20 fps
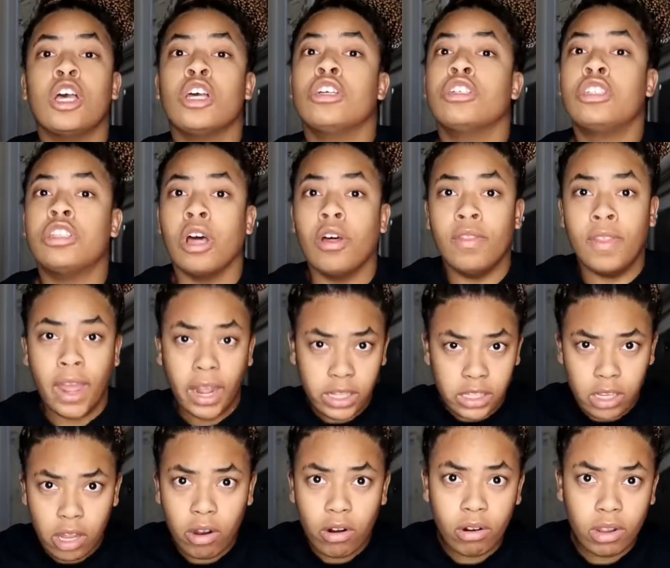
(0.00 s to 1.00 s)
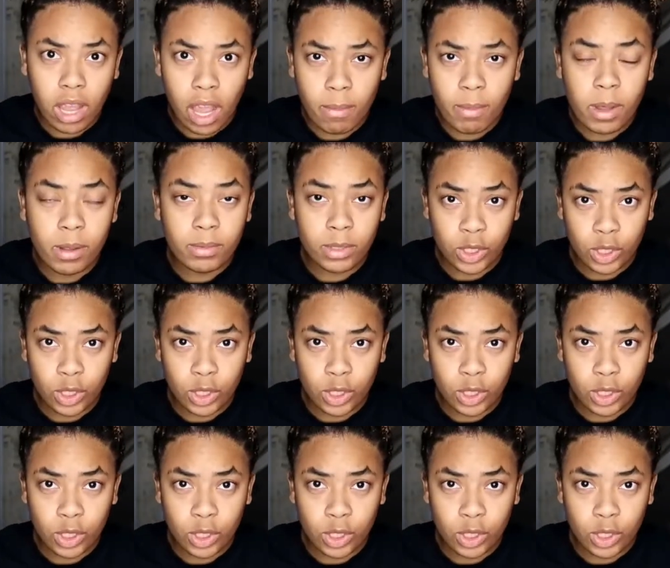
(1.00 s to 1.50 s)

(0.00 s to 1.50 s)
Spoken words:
So that total came up